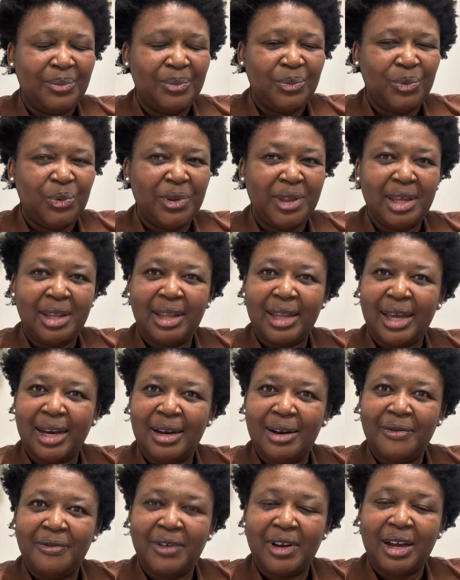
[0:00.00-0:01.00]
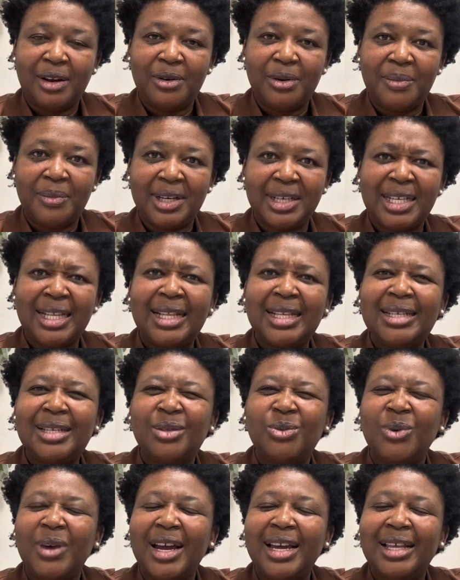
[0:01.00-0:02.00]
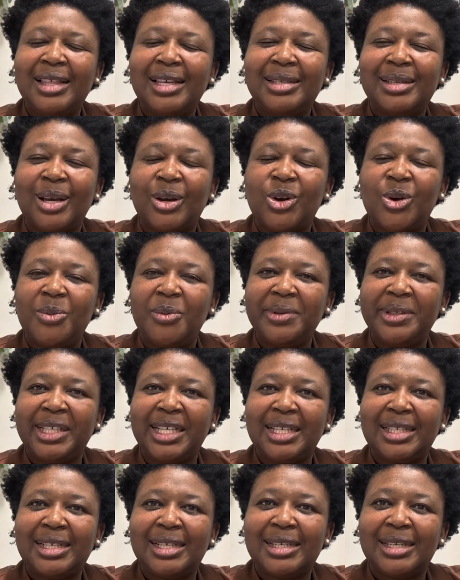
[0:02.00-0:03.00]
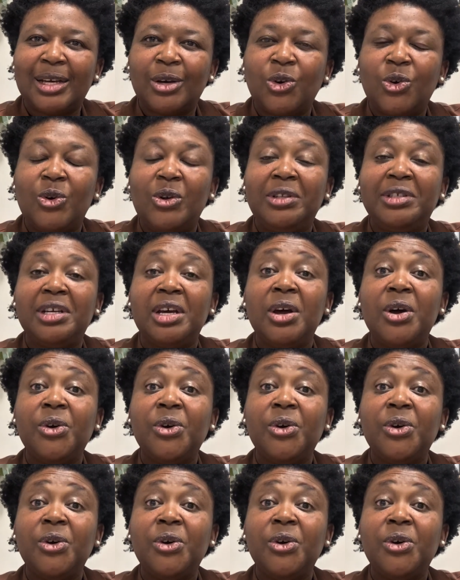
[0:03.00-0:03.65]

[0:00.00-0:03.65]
within that environment. And this is why these accommodations are called